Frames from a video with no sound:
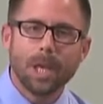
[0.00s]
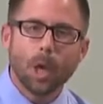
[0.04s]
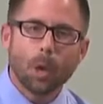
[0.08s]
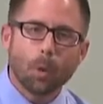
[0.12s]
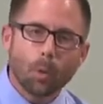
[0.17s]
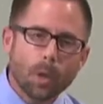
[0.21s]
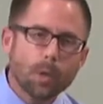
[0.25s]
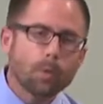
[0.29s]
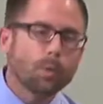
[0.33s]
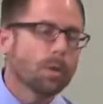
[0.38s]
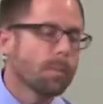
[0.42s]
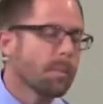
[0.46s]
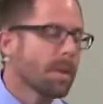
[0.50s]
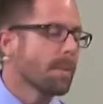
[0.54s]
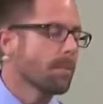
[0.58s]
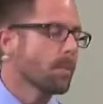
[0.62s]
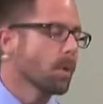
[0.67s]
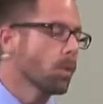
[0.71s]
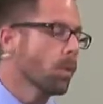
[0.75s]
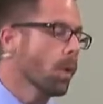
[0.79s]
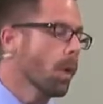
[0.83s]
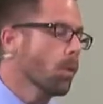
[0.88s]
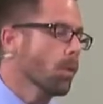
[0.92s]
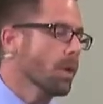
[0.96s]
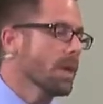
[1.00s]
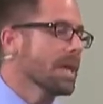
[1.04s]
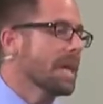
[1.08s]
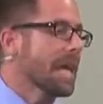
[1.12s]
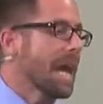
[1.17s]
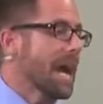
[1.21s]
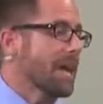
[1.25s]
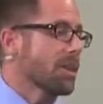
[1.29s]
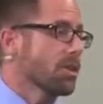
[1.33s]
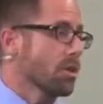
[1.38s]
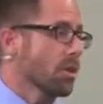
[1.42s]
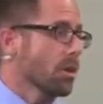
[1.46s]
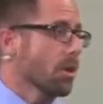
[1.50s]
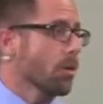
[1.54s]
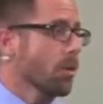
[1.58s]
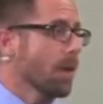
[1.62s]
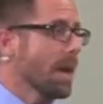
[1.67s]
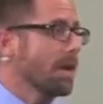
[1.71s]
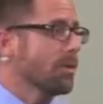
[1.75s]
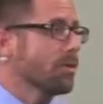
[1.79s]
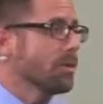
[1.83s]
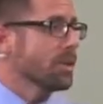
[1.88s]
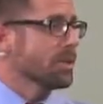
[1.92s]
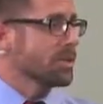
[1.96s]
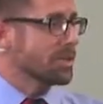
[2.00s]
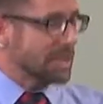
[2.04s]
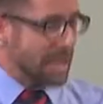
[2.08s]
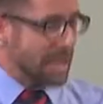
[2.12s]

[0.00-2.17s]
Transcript: We remember what we gather around this